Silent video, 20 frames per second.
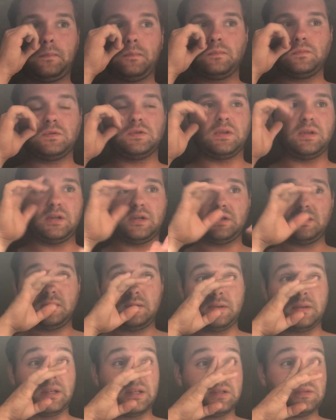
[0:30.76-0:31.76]
So
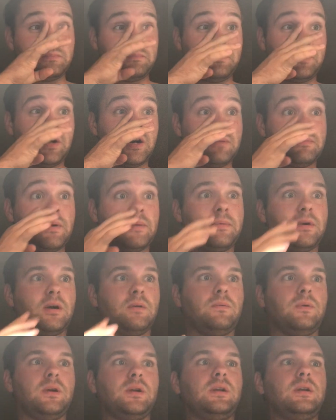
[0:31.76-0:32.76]
that's part of my
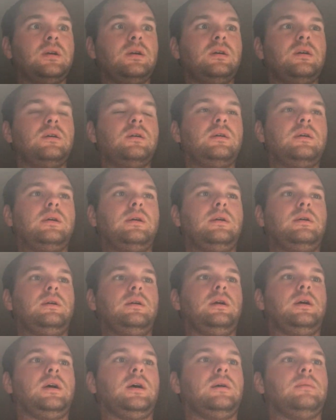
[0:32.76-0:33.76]
part 1.
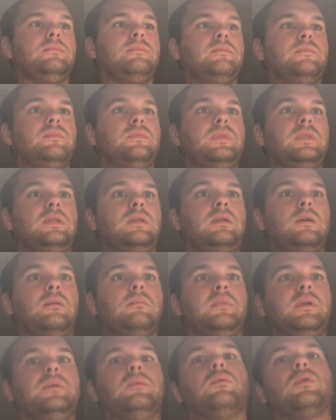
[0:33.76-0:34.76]
I'm
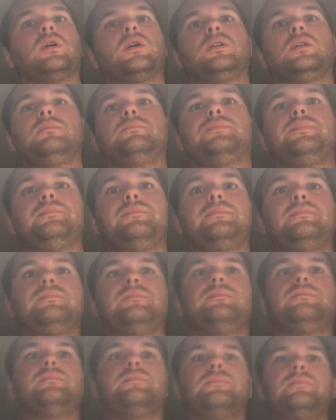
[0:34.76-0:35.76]
going to be working on
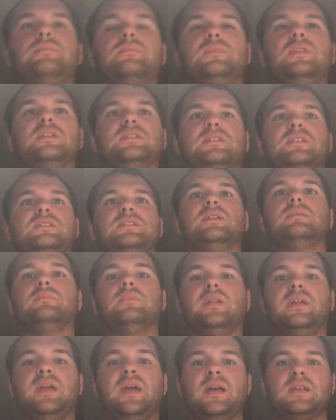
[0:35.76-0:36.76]

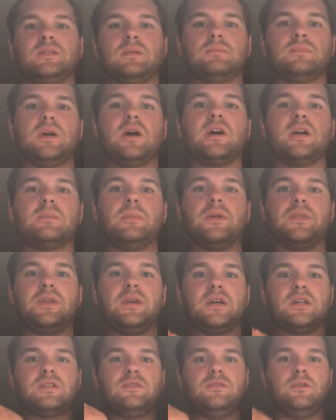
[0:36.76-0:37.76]
disassembly as I'm talking about the
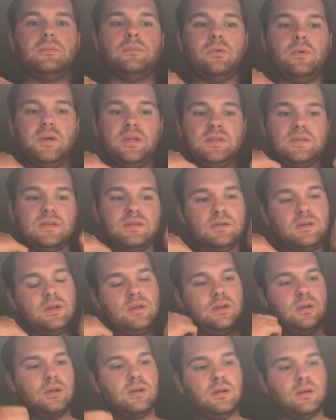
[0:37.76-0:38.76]
next few points.
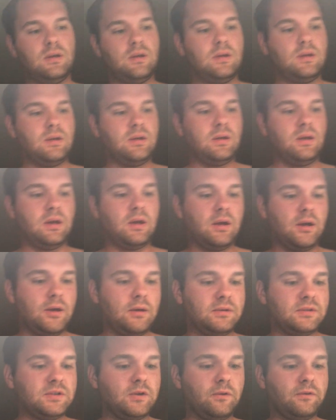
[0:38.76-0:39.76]

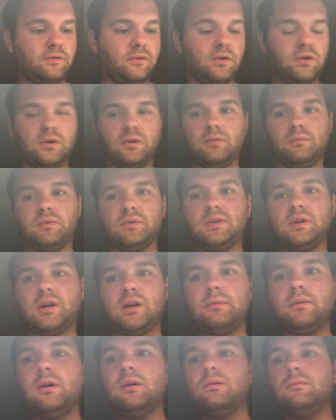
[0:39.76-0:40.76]
We'll
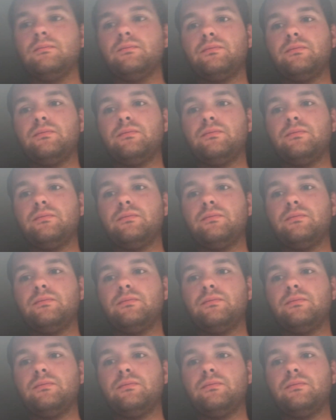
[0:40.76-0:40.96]
talk about